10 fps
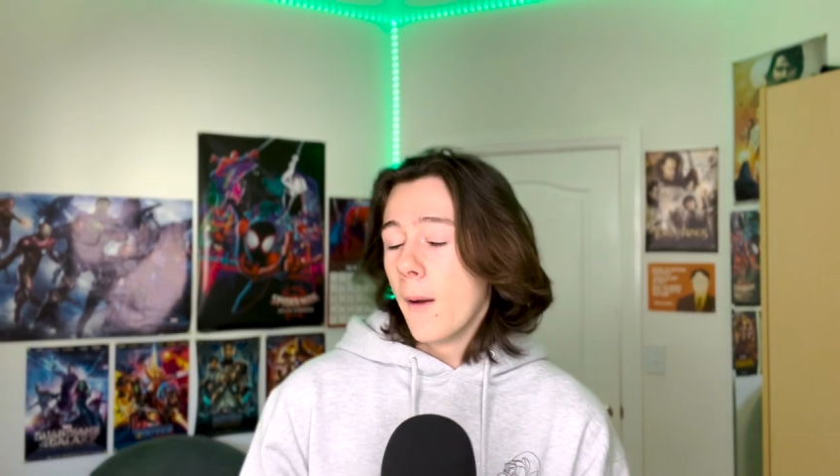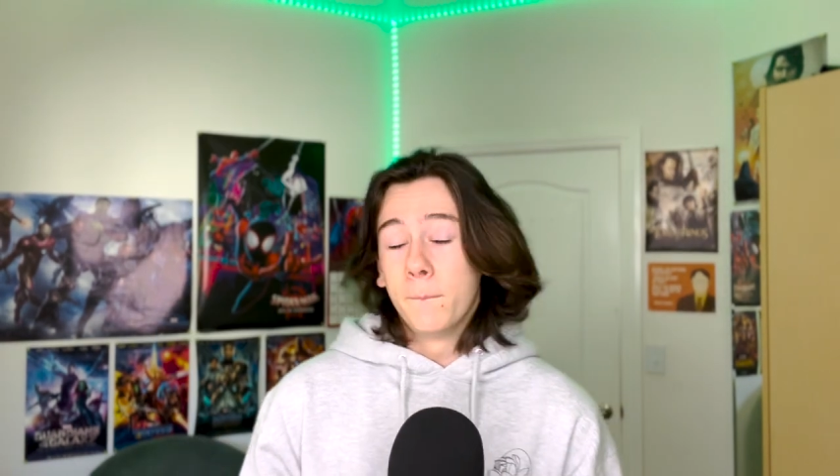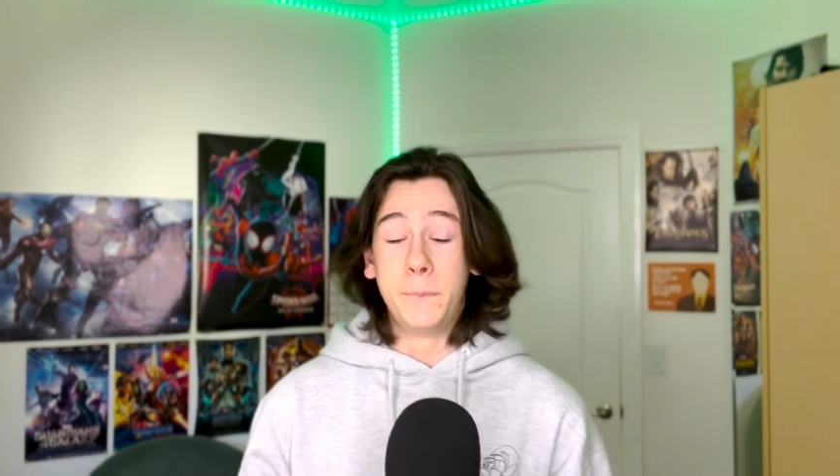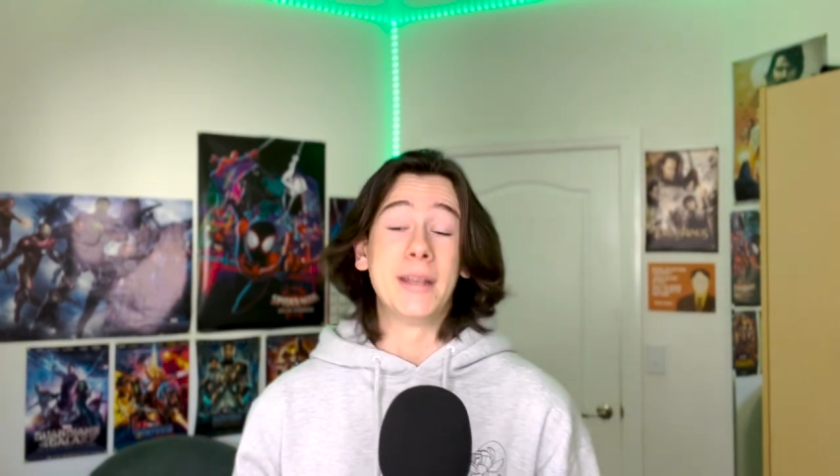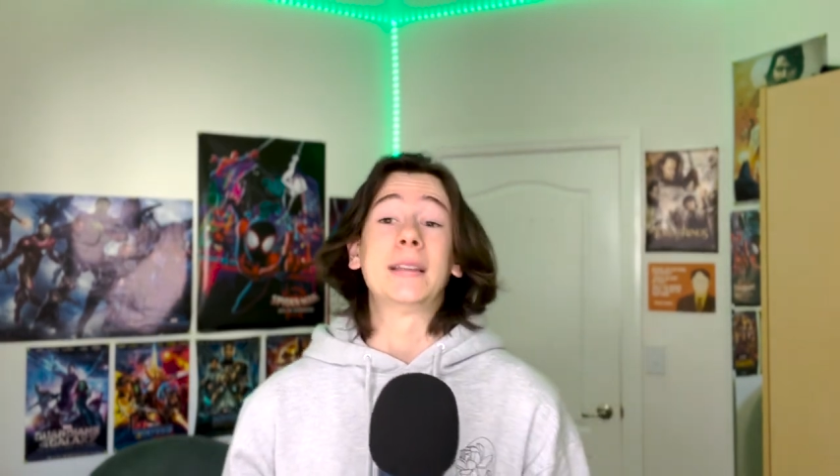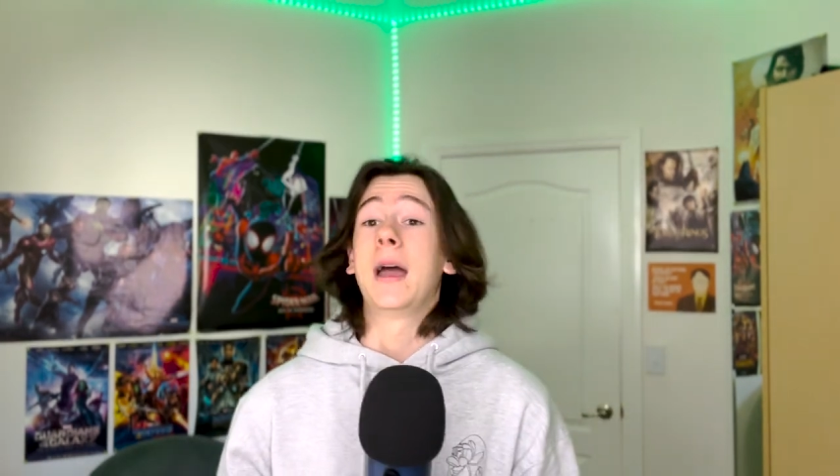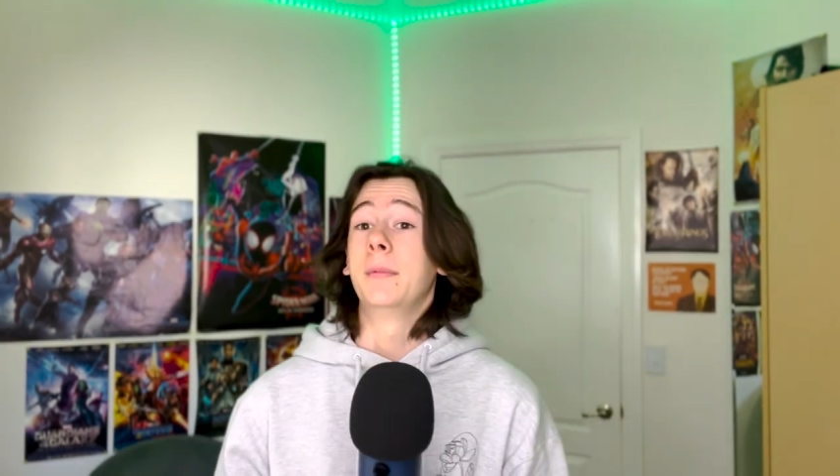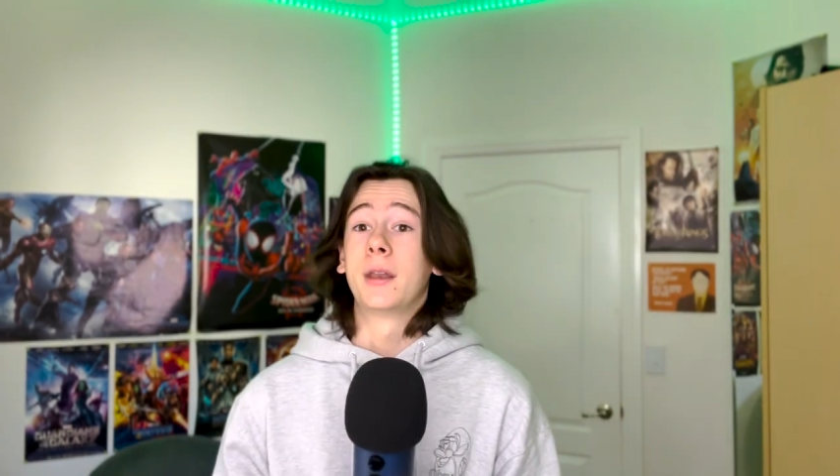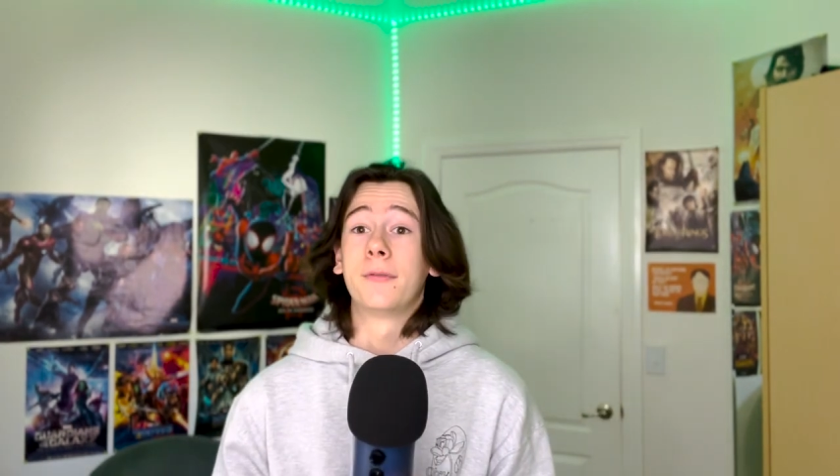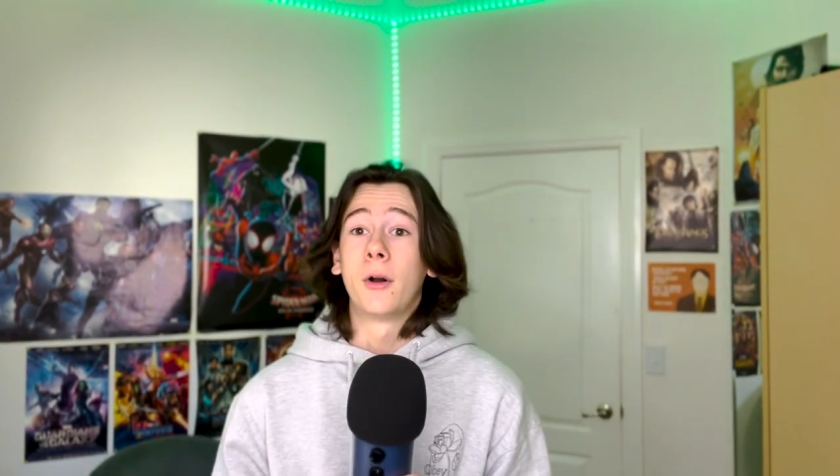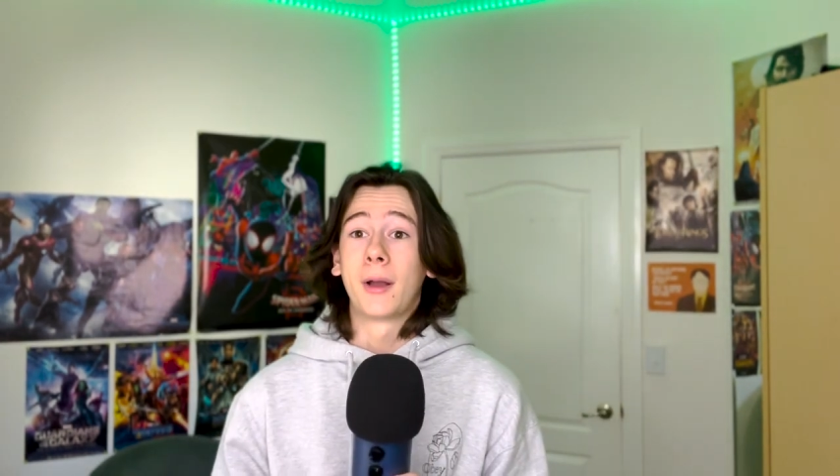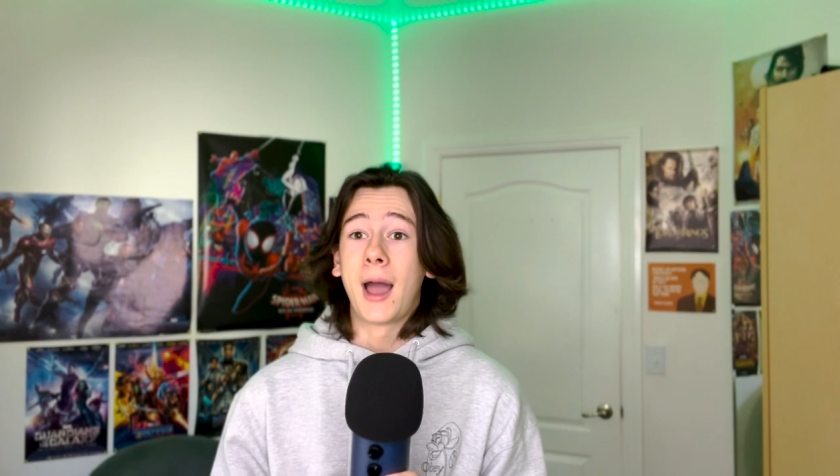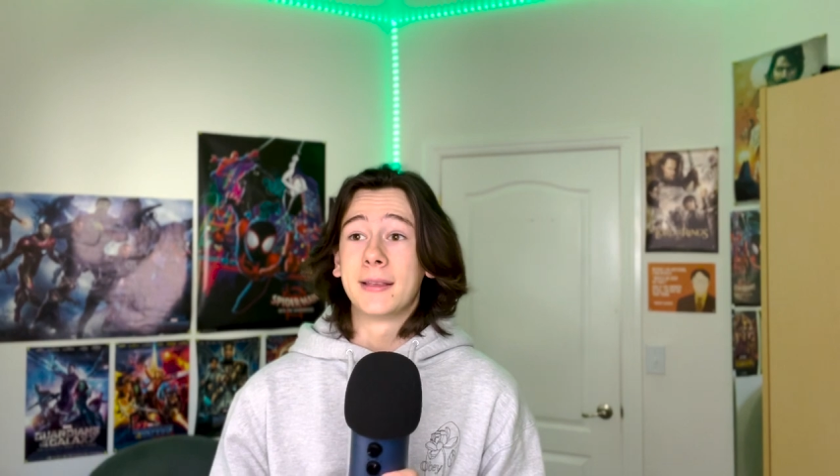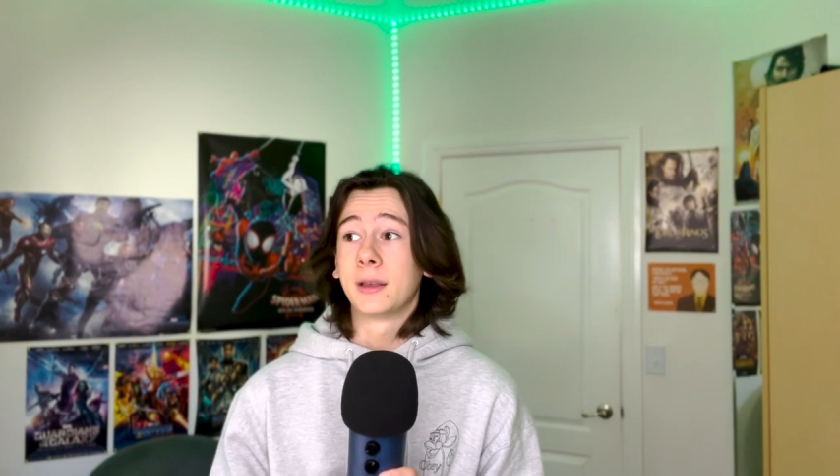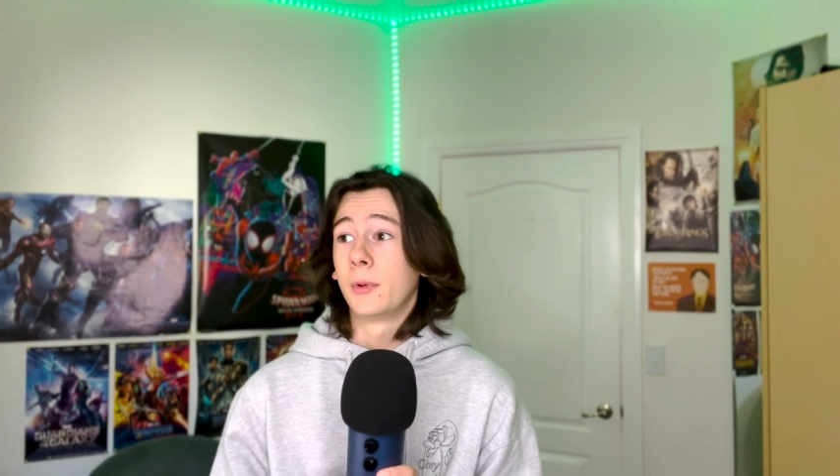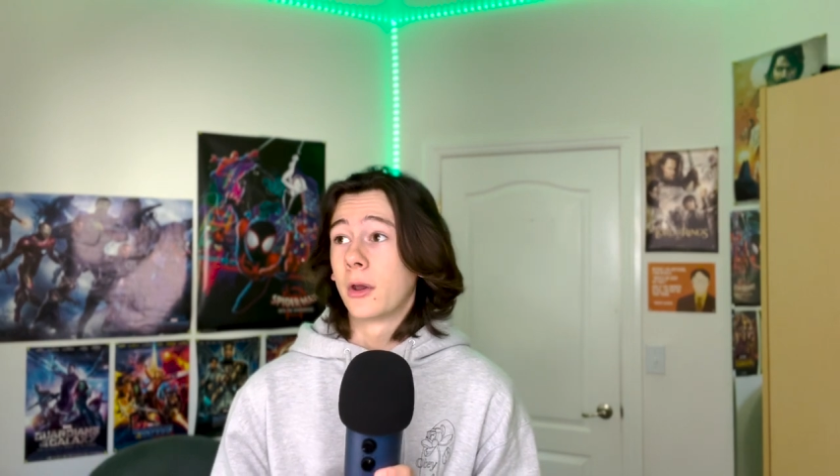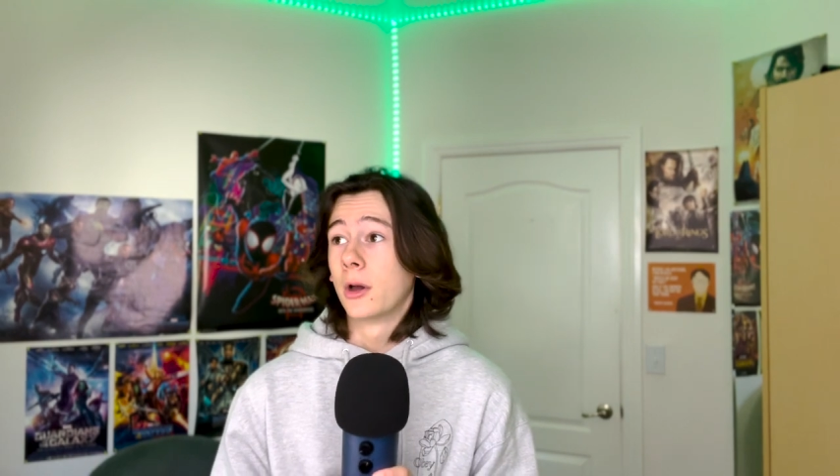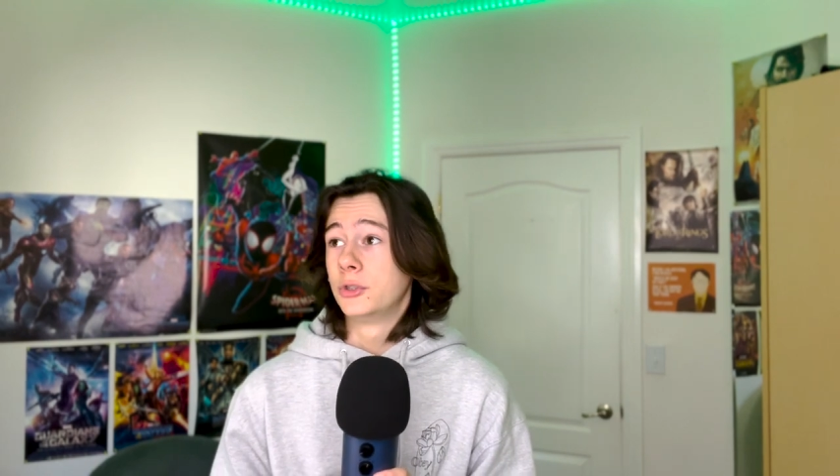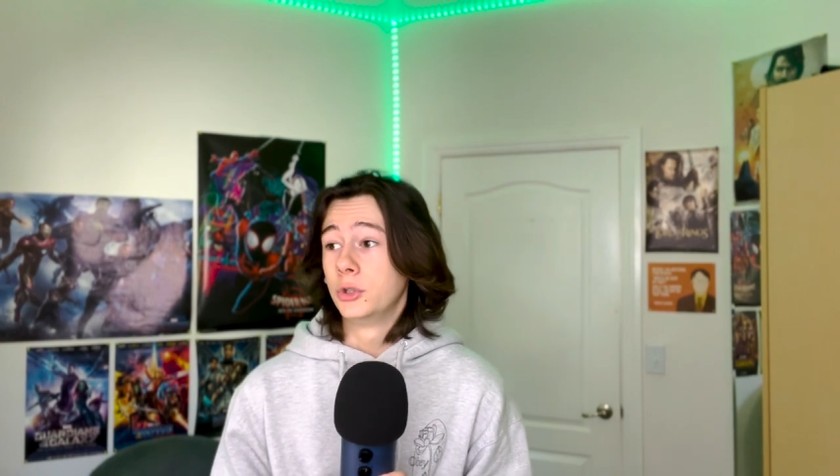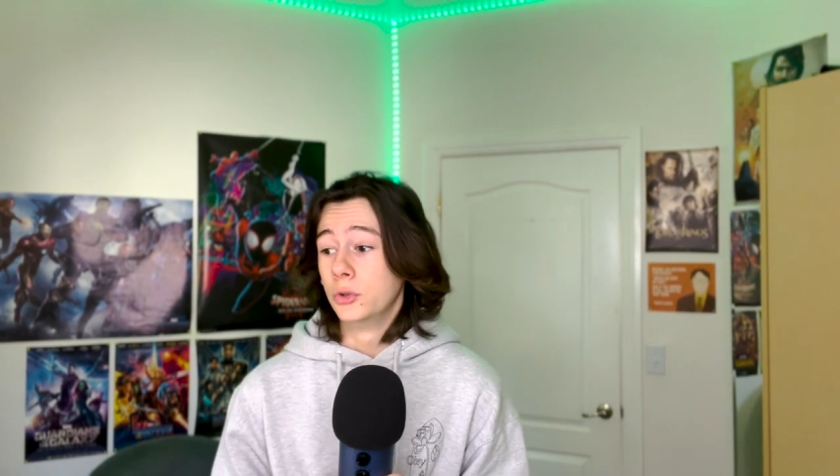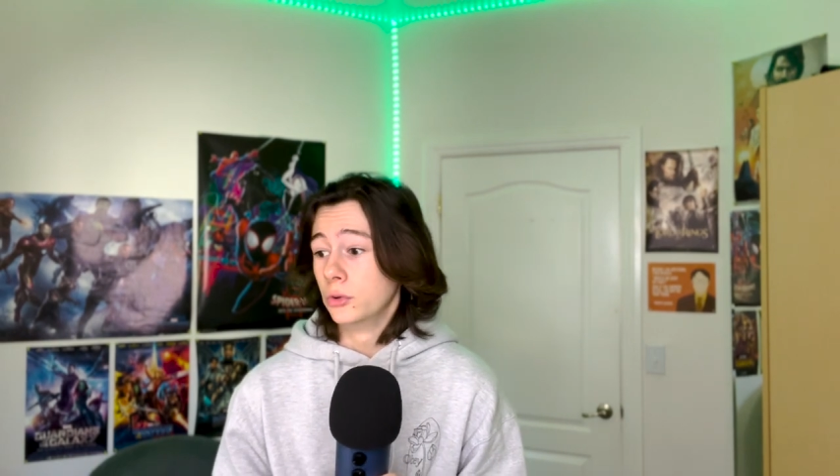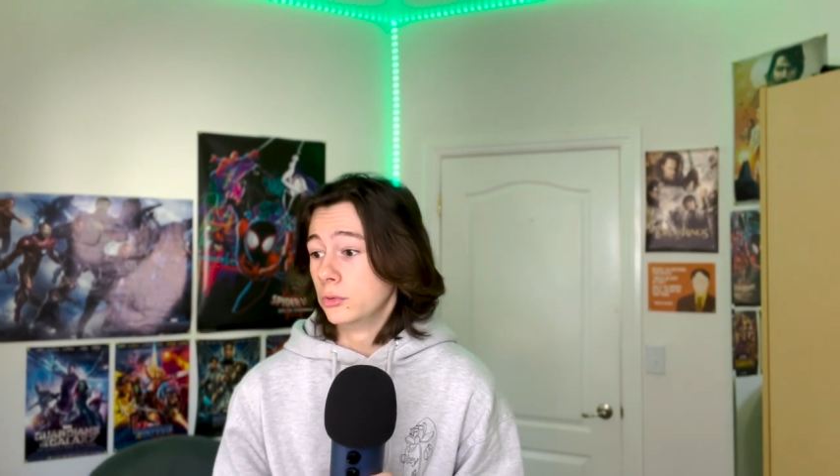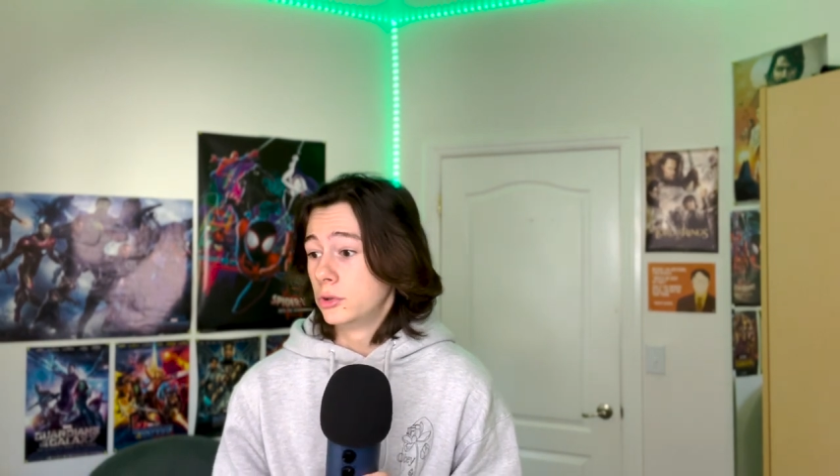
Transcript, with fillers: big time NFL guys that went on to